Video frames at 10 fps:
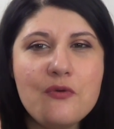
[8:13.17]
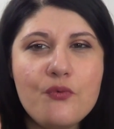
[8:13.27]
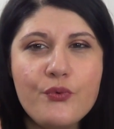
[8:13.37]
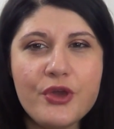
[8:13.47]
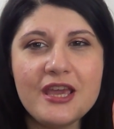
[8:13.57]

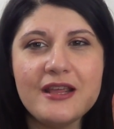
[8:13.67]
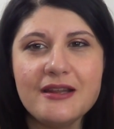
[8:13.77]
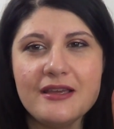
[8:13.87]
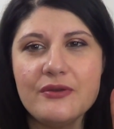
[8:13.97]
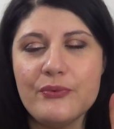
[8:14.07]

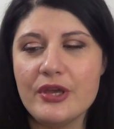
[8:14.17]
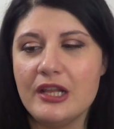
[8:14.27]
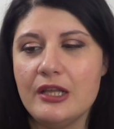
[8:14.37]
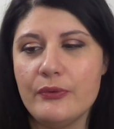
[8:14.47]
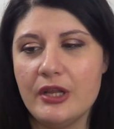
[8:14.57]

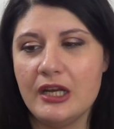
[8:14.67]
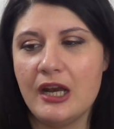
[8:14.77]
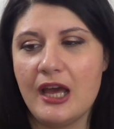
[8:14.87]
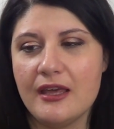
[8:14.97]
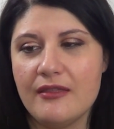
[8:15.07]
really
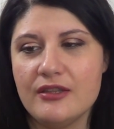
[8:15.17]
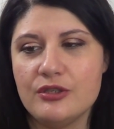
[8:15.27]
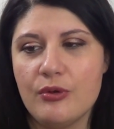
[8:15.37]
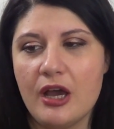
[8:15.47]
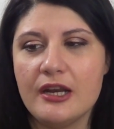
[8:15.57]
like
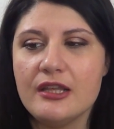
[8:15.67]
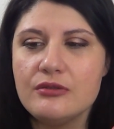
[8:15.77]
this one.